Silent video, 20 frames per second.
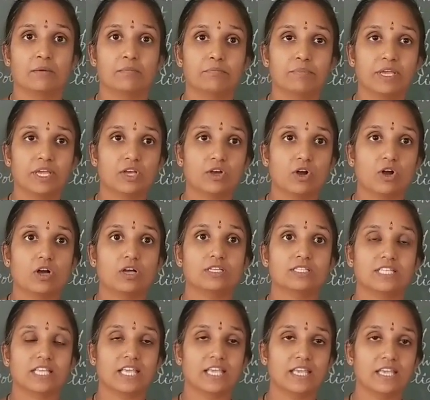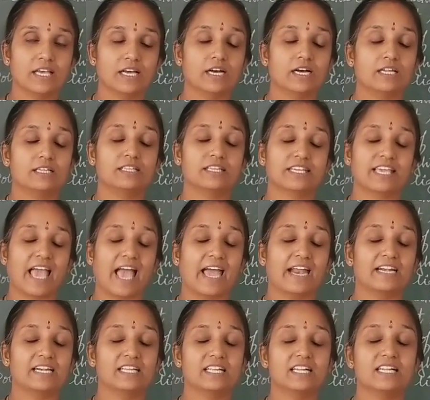Because here the
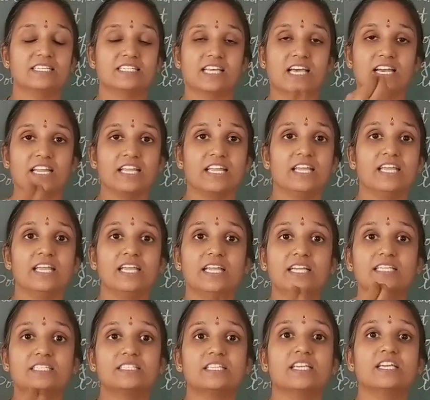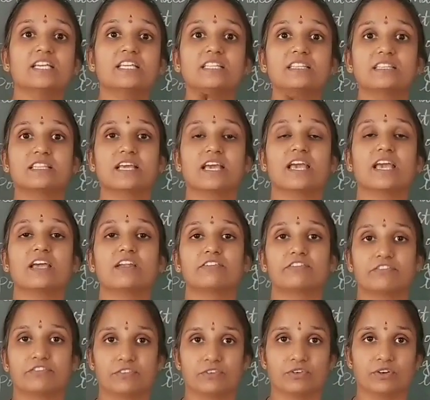cattle are eating their
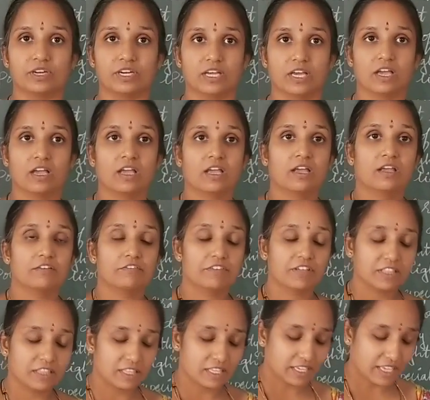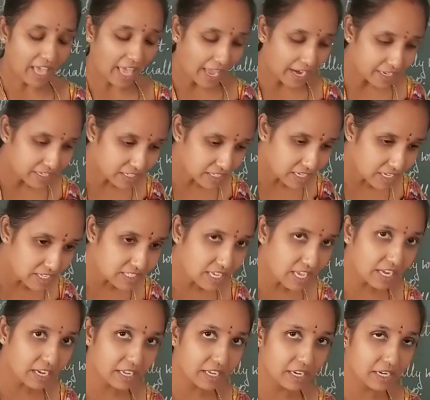food. When the cattle
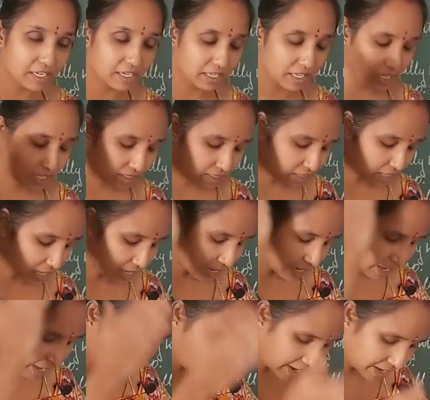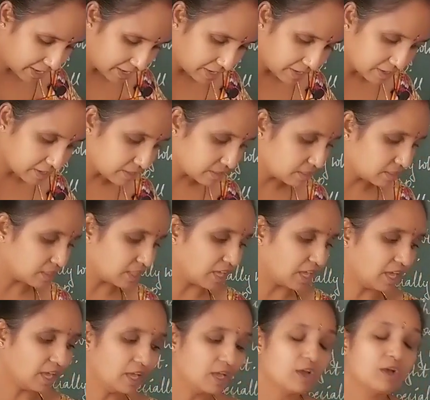are eating, their head
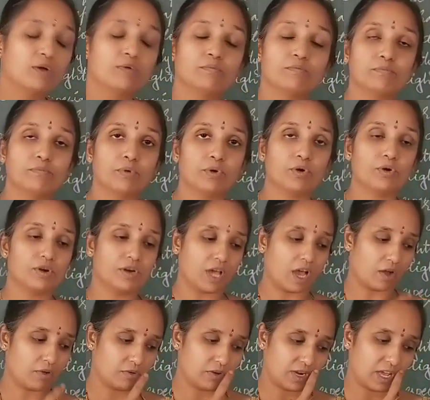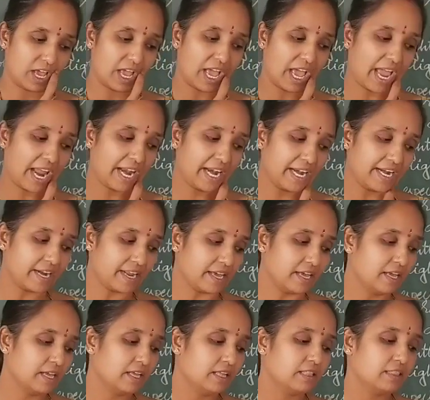they bow down,
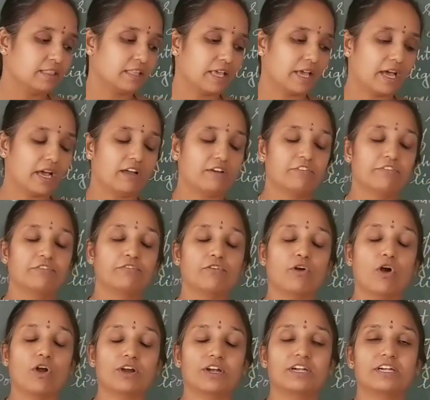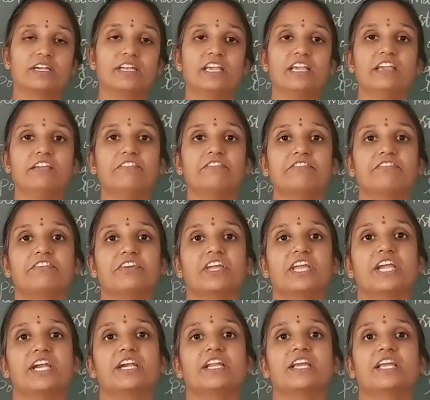and they are 40
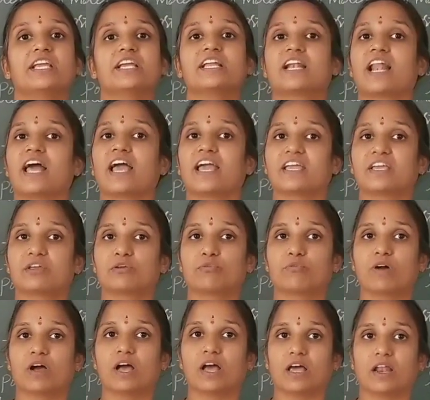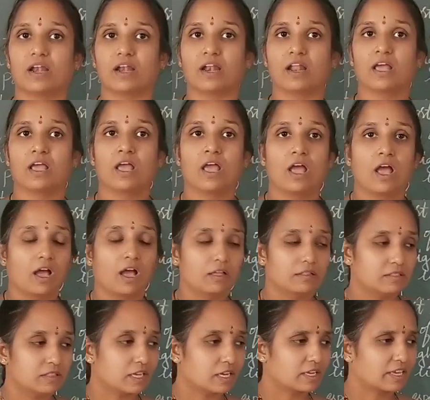feeding like one.
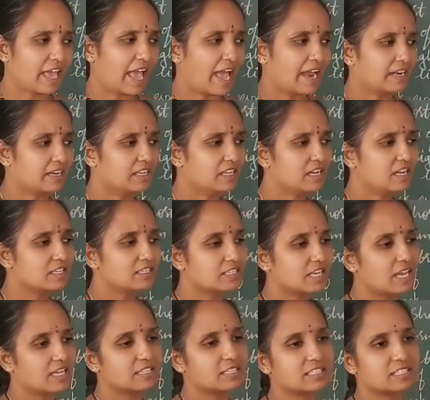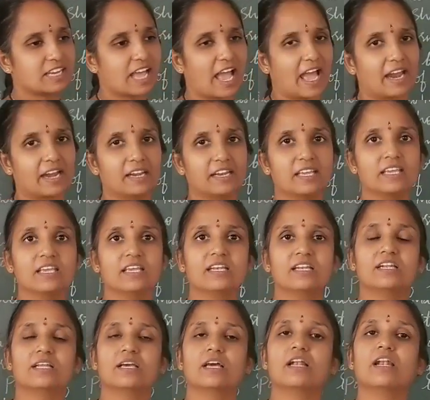The cattle are standing
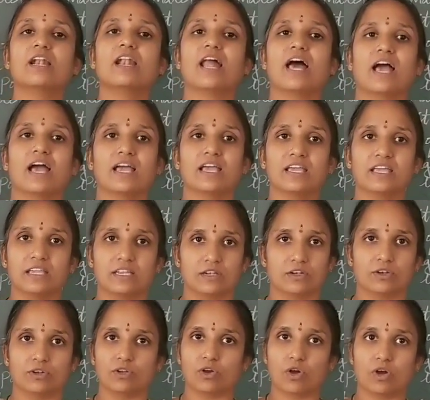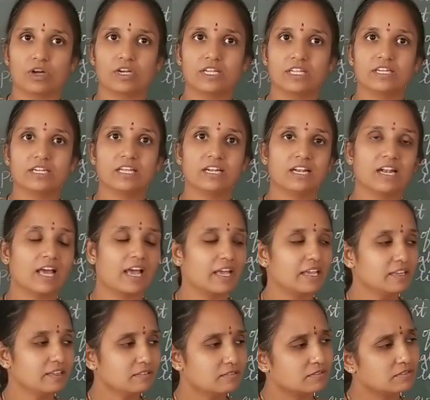in a line, not in a
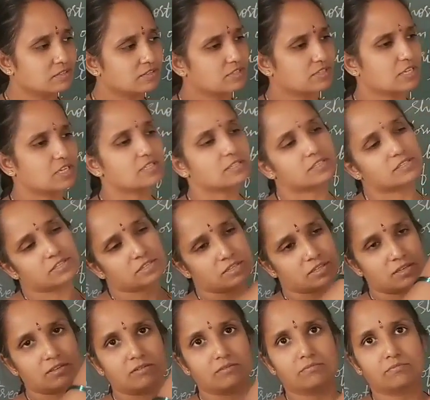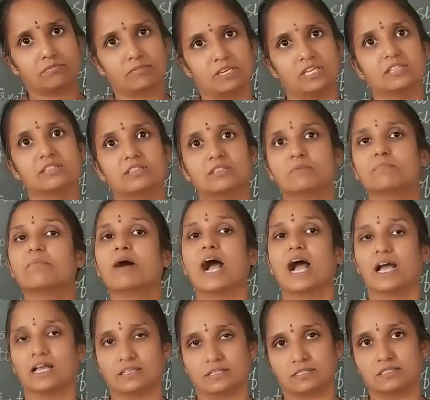line, just in the
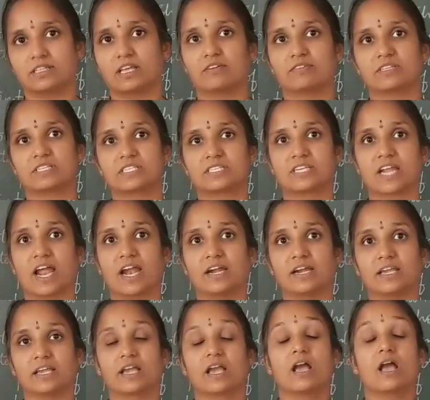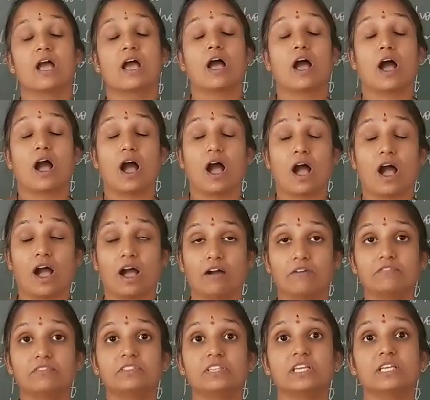mass they were standing.
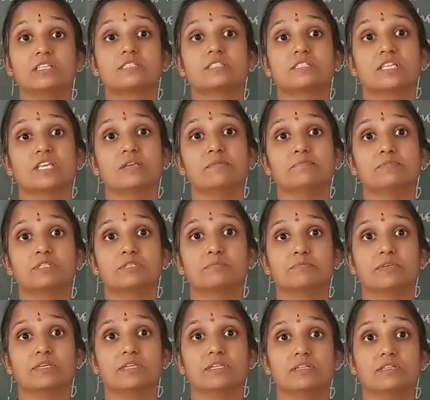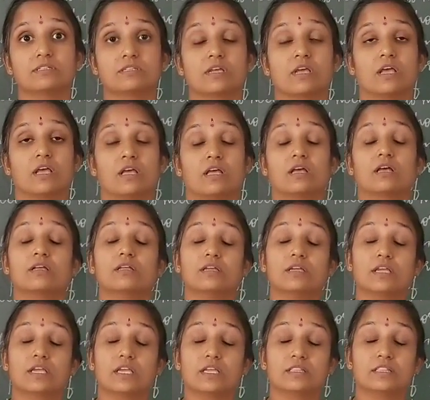How they seems means
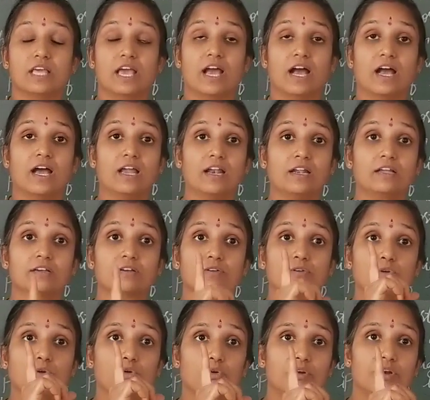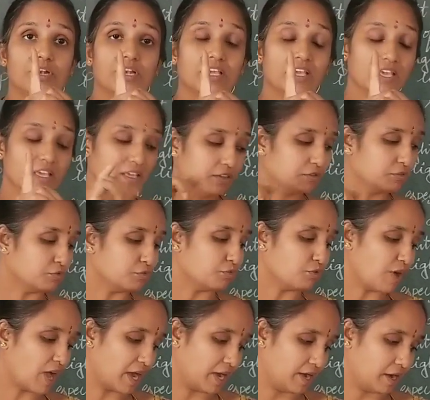they are only
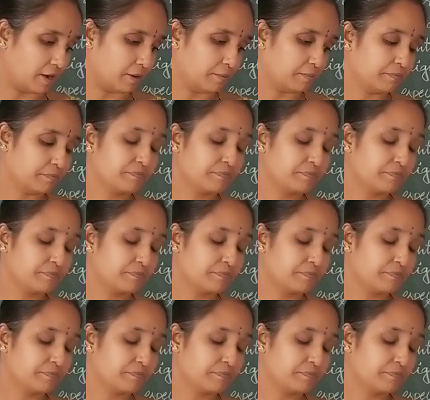one.